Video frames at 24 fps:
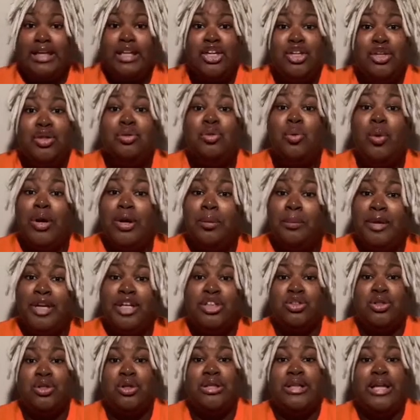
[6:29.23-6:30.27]
You want to make
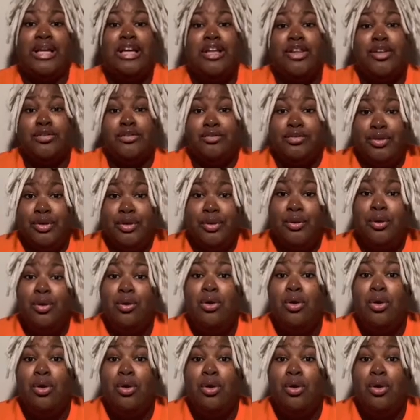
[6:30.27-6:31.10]
sure they either view